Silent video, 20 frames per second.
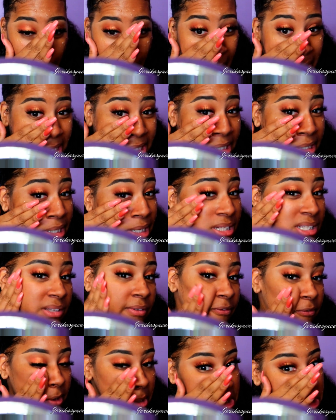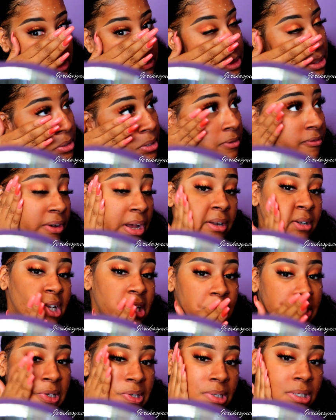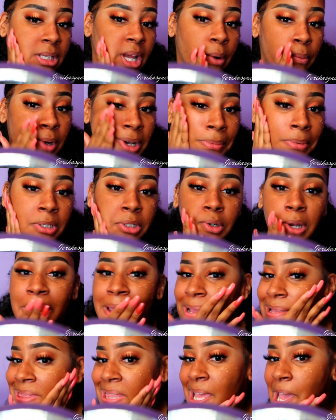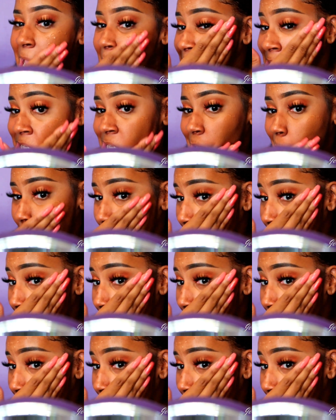I did get some Fenty Beauty foundation, so I will be trying that.